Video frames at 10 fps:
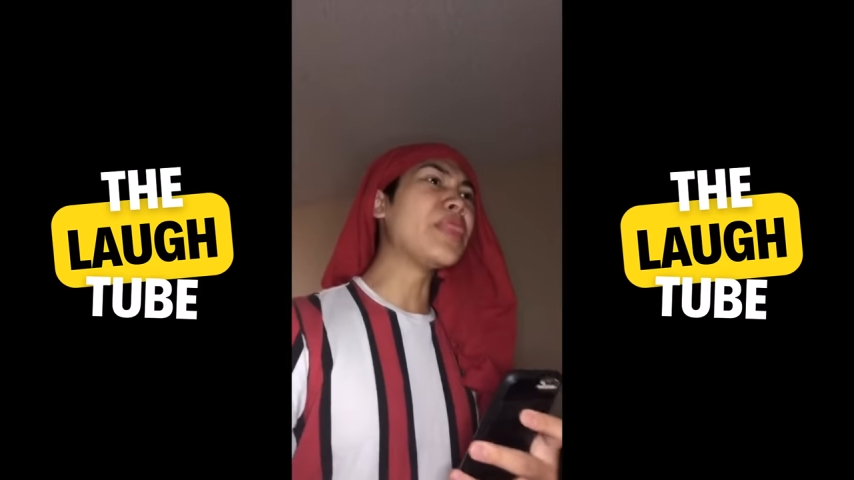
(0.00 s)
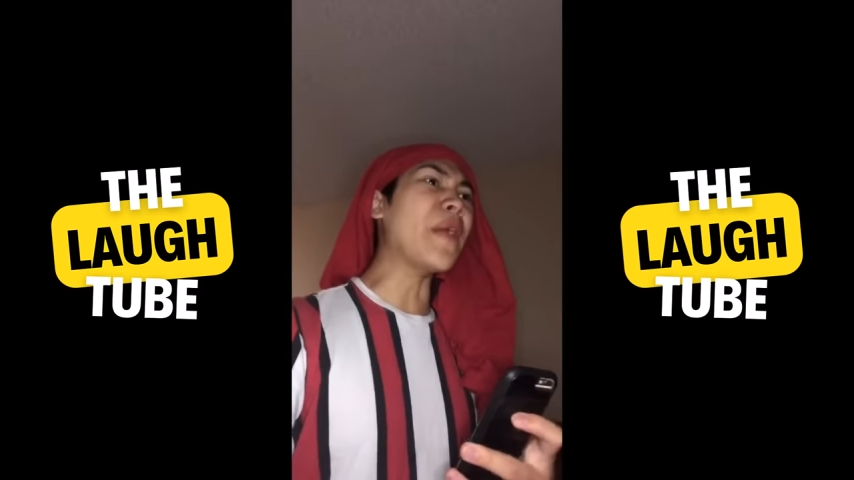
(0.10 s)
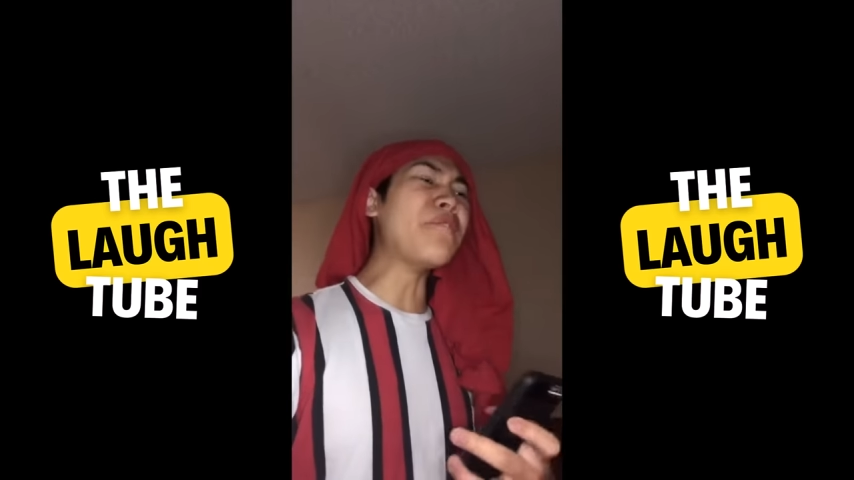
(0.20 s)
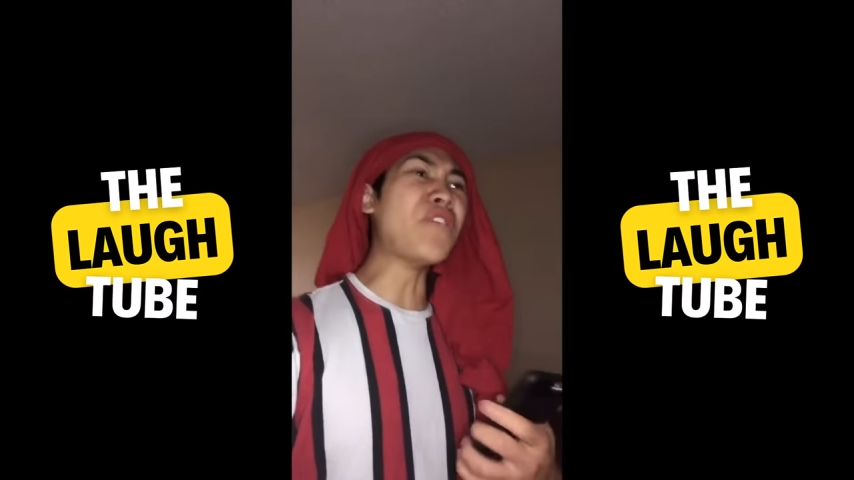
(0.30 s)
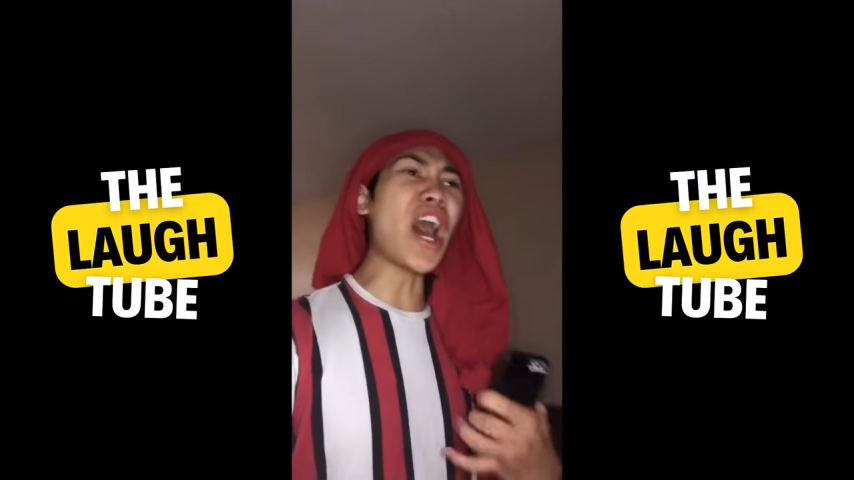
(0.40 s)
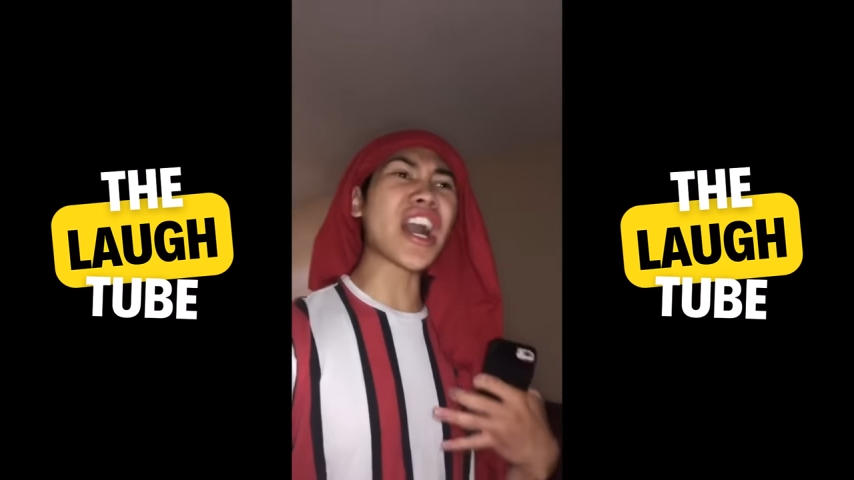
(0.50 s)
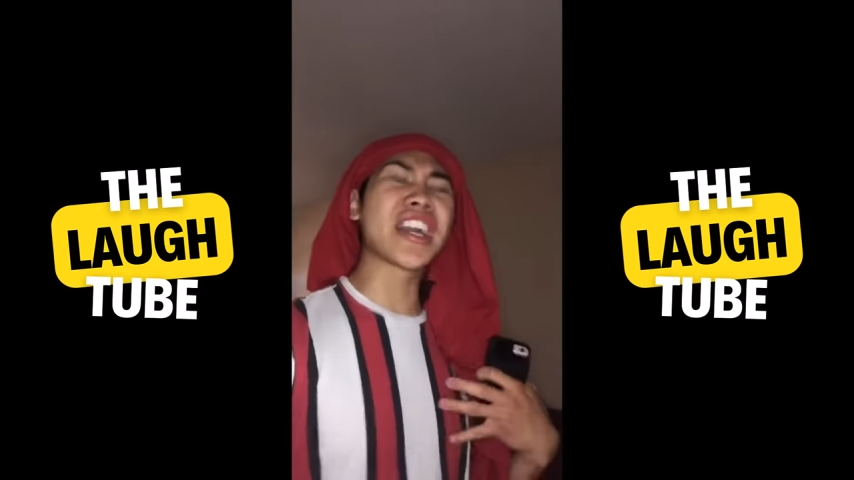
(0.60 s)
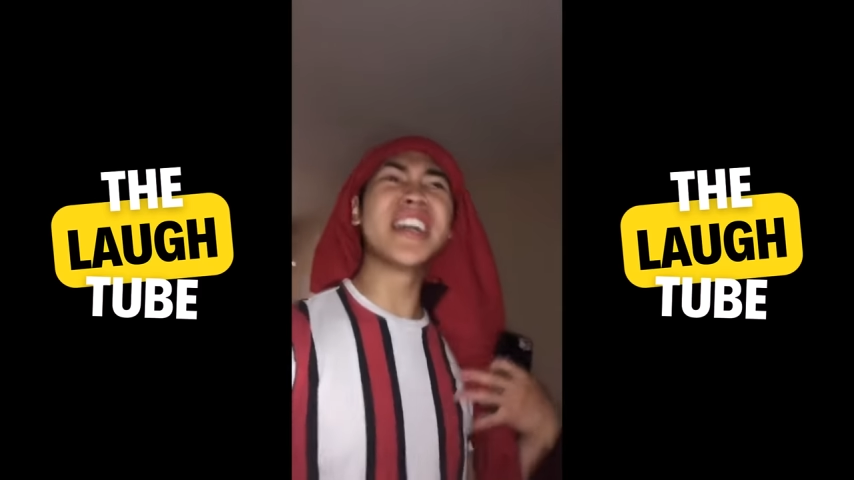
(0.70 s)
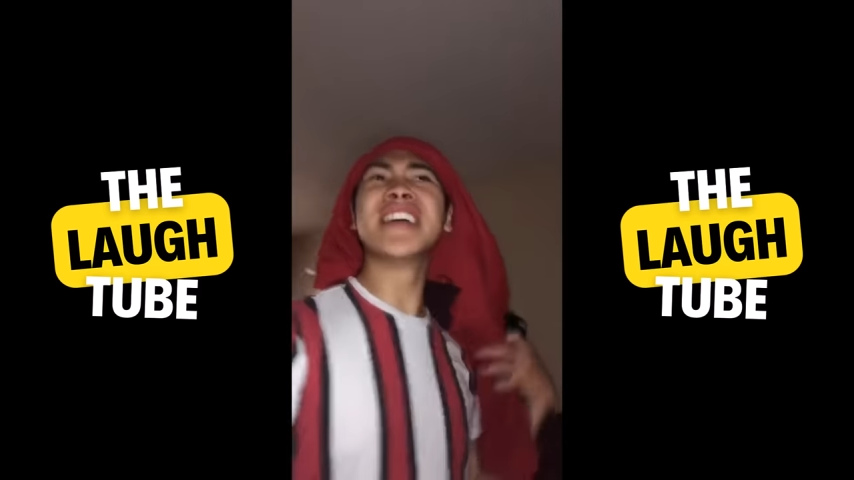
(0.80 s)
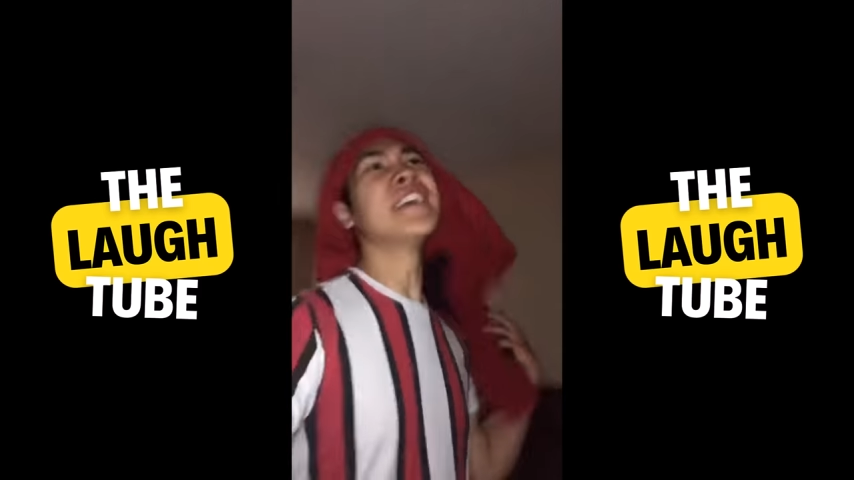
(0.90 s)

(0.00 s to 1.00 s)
The fuck?